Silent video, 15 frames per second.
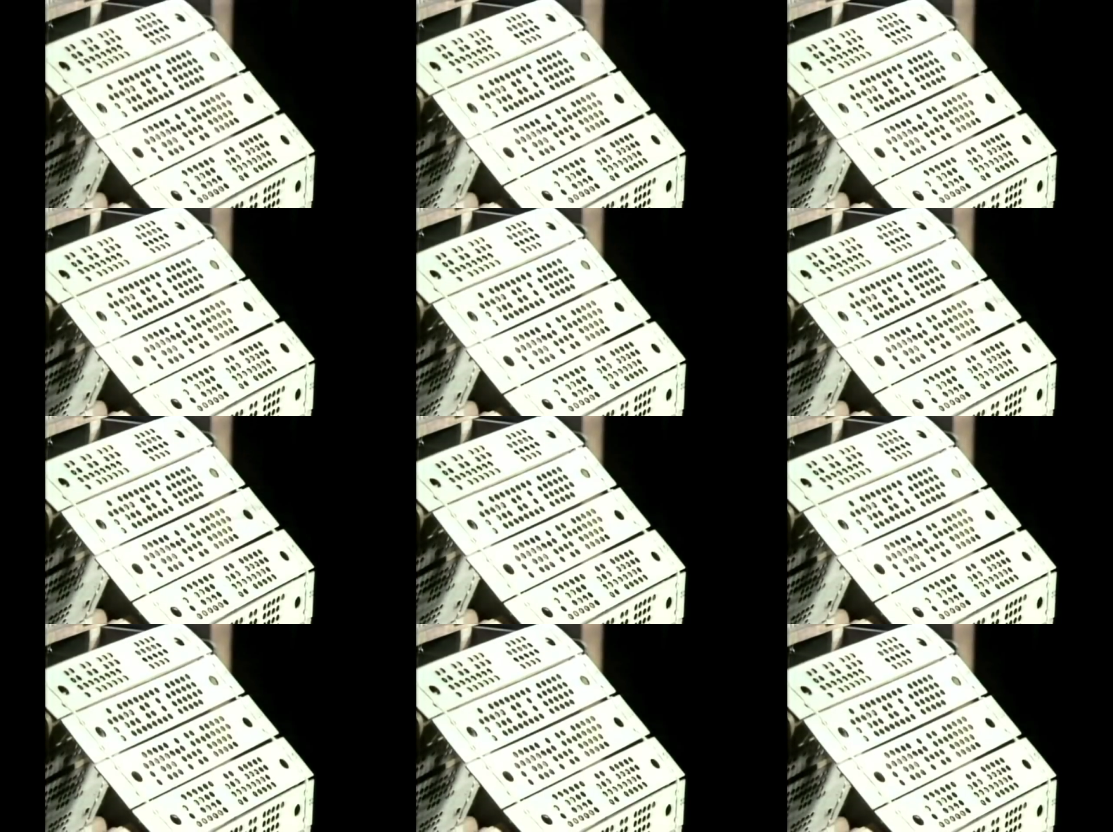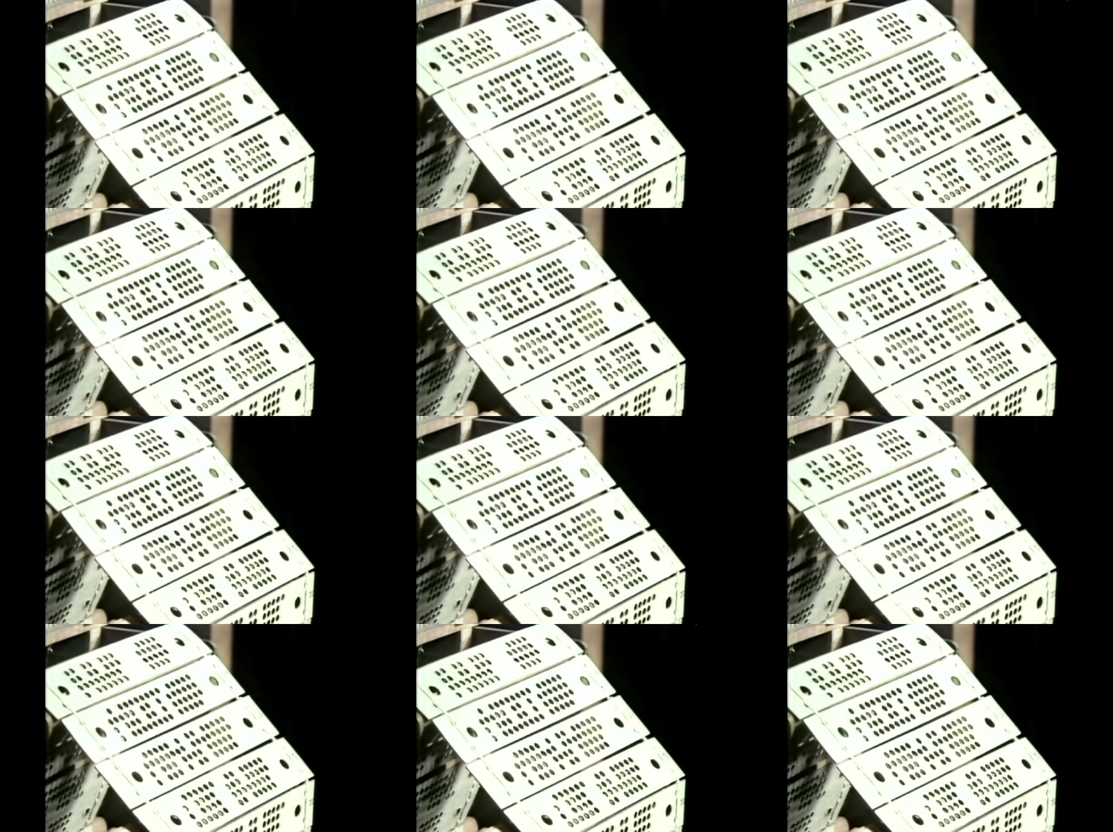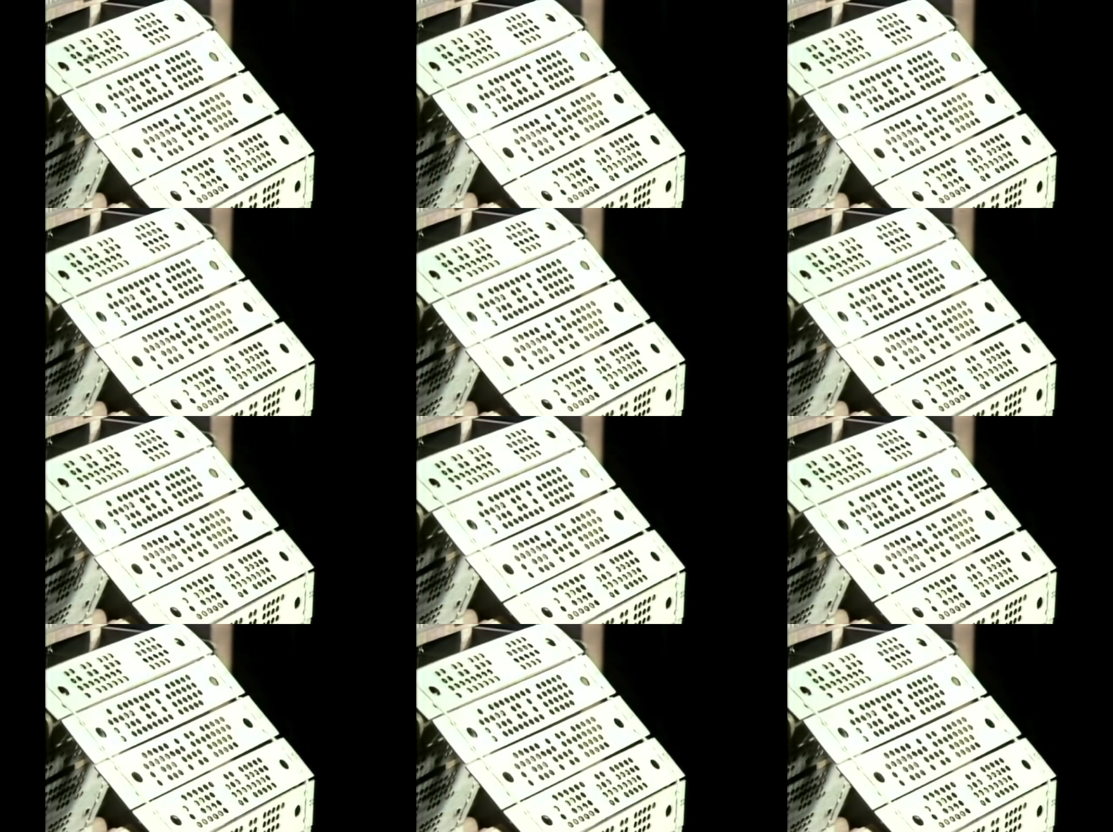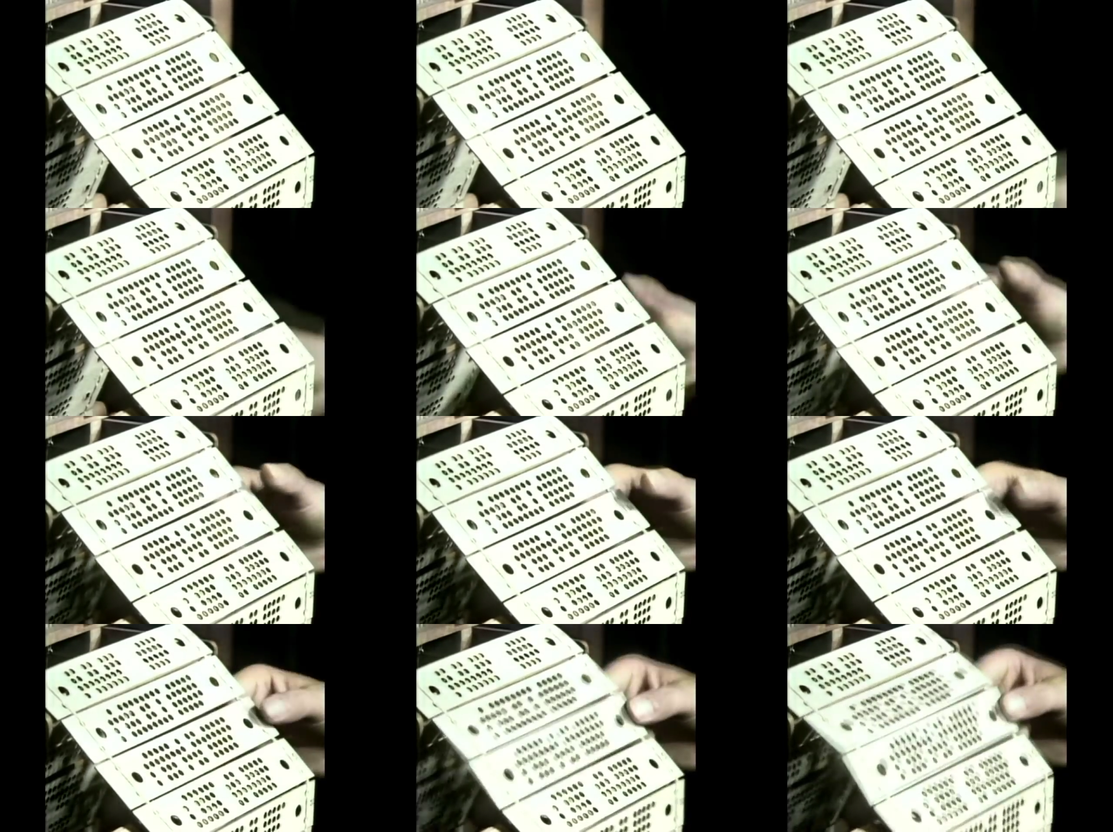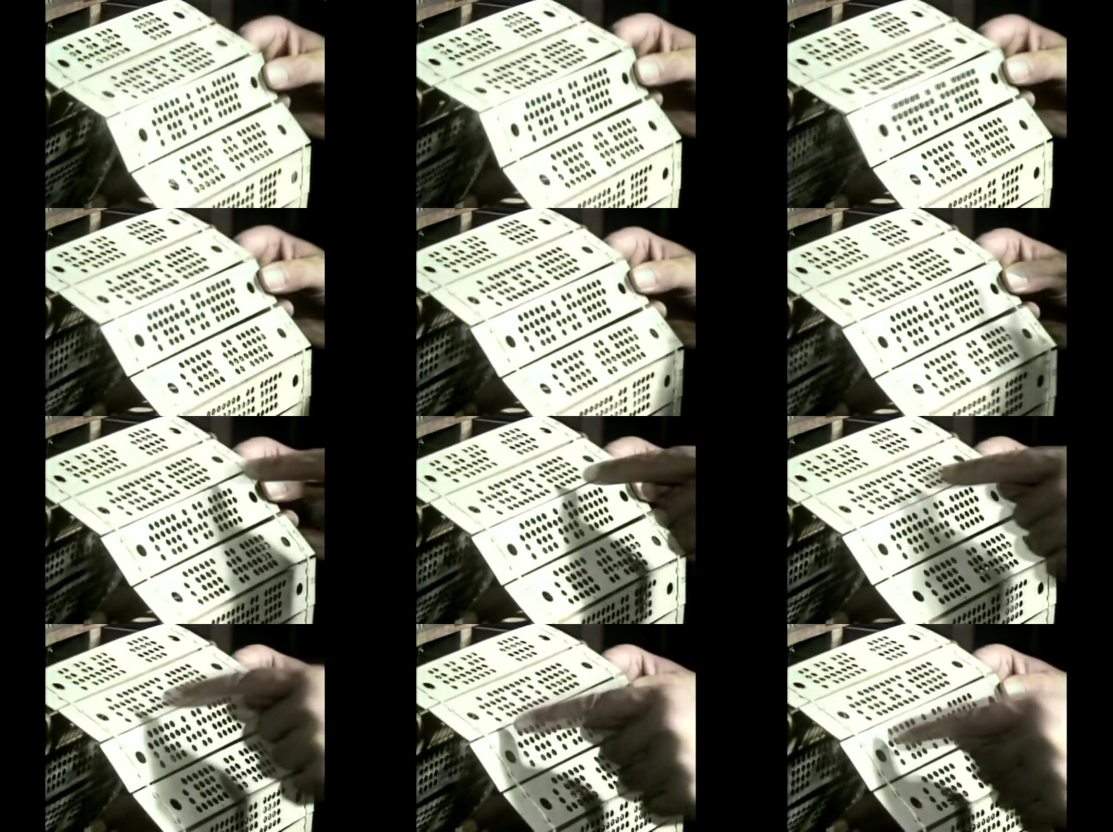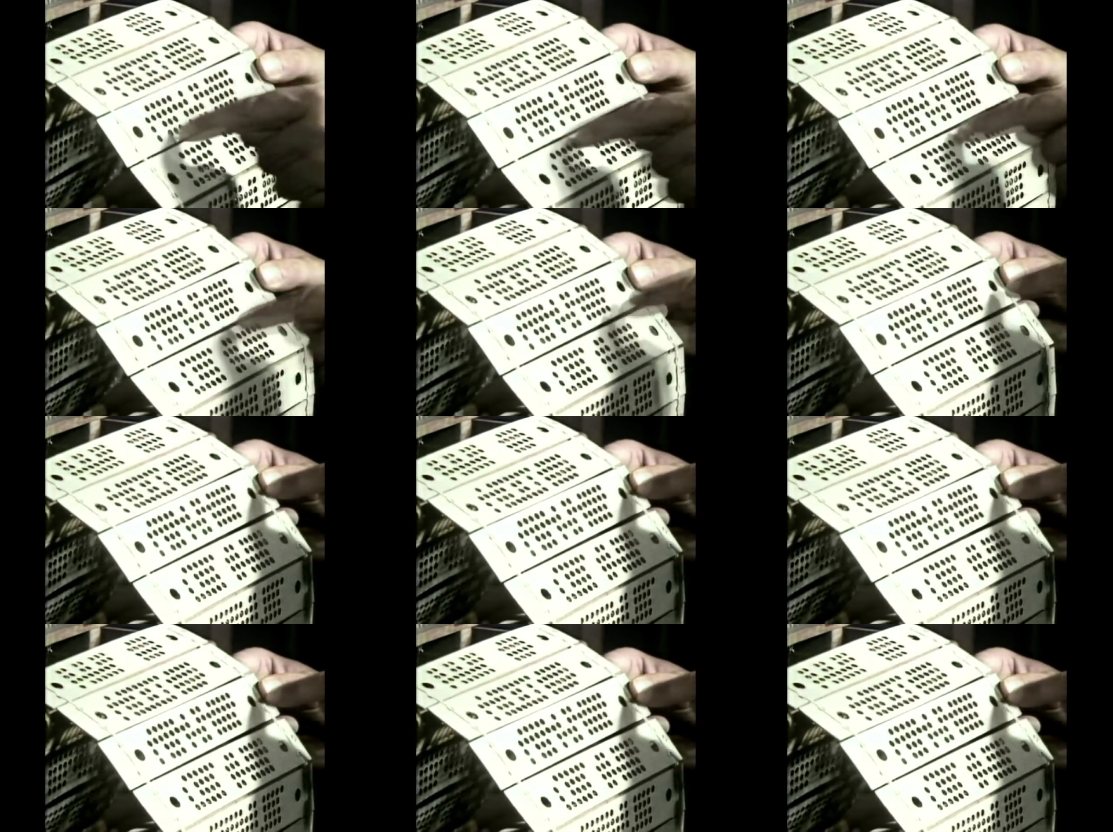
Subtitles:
No face is visible, so there are no lips to read.